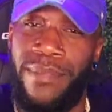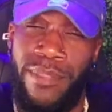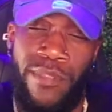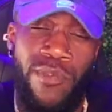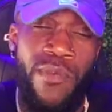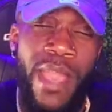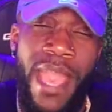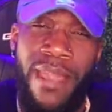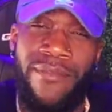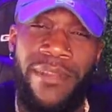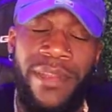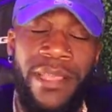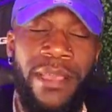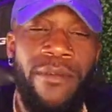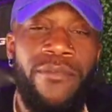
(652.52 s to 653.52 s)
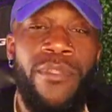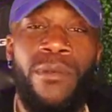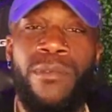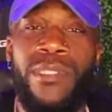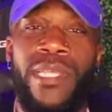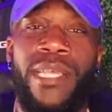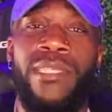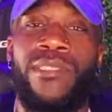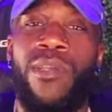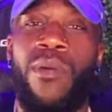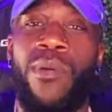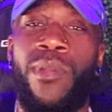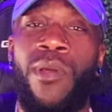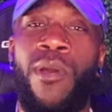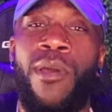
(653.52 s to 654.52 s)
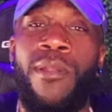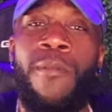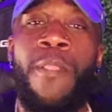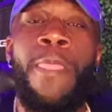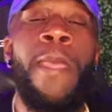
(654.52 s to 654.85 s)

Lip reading: you have any of those things going on.